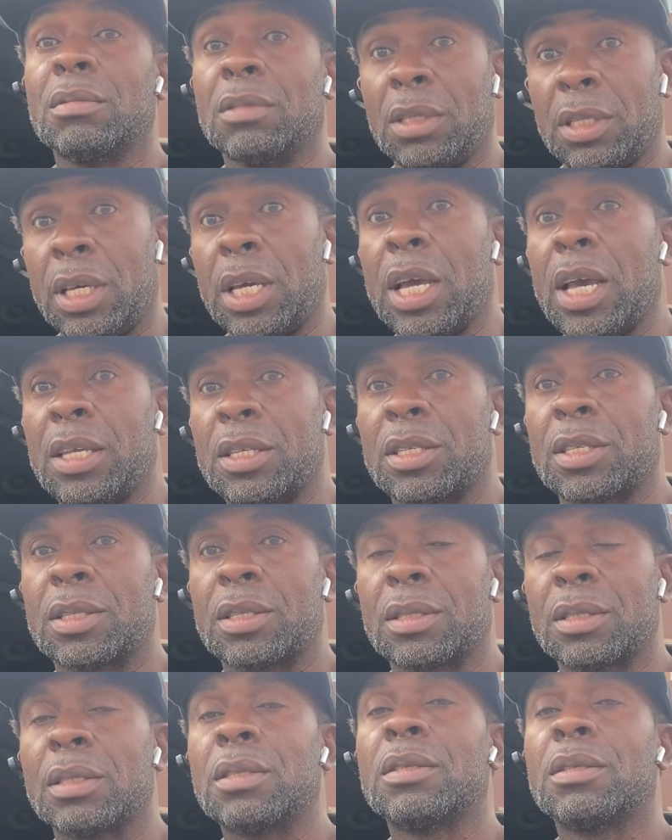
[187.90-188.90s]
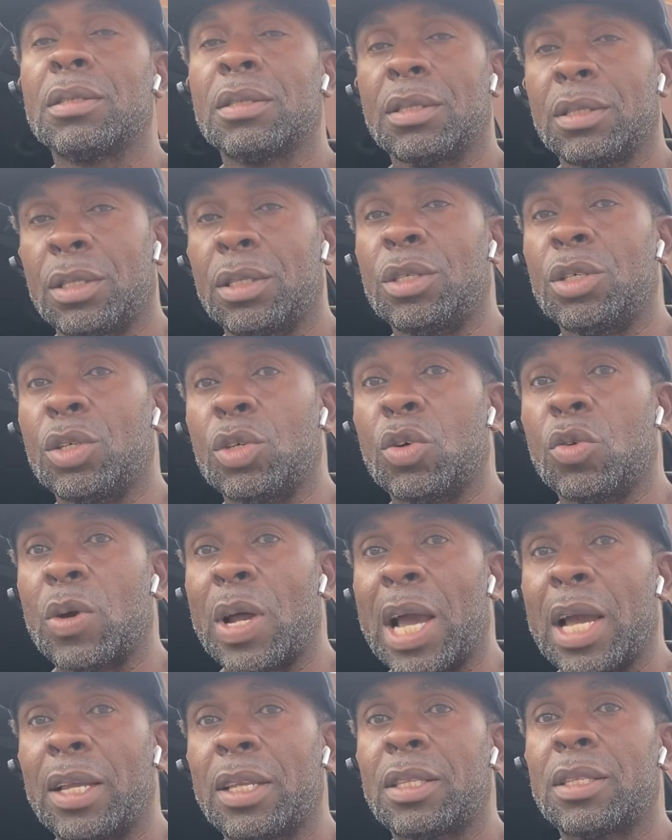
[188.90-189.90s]
Yes, you're
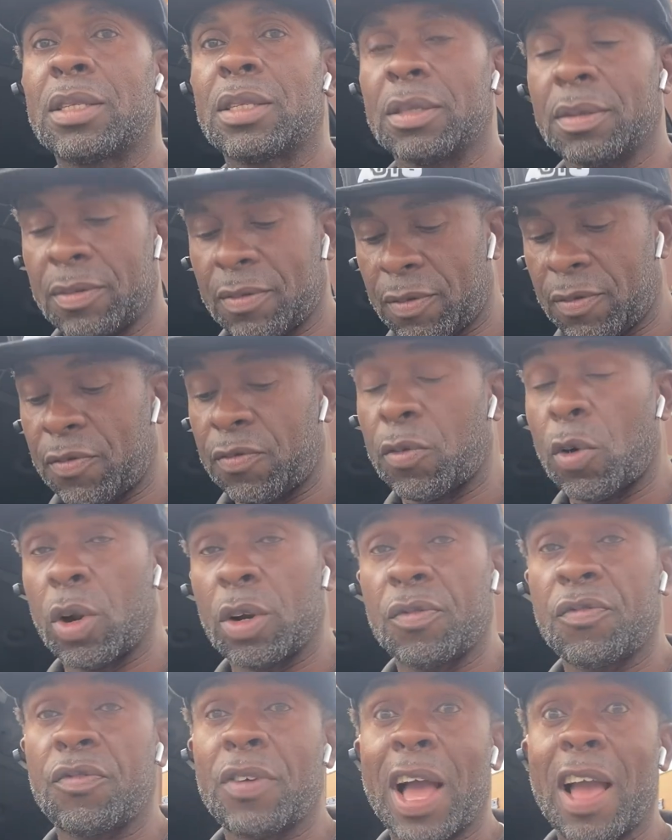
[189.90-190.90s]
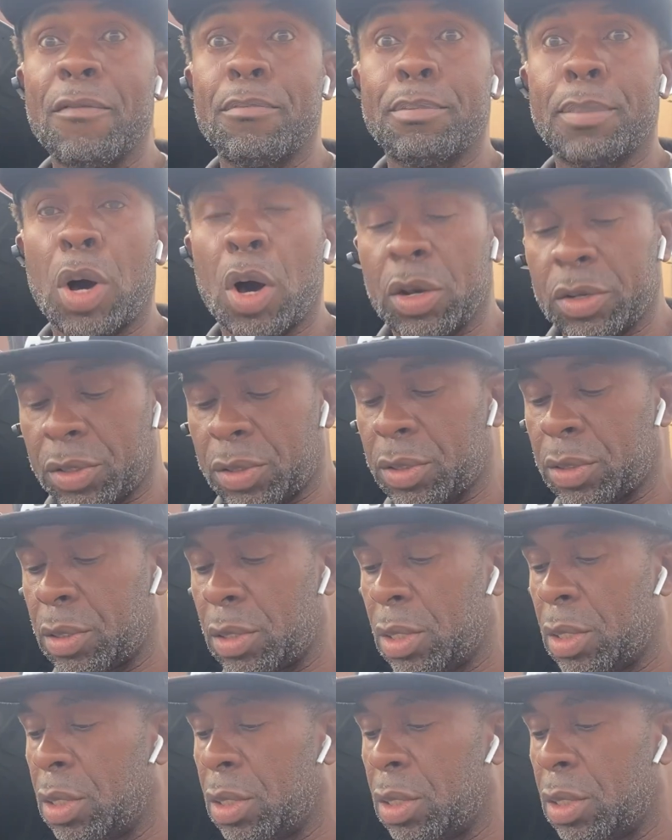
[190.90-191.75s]
right, 45 bucks.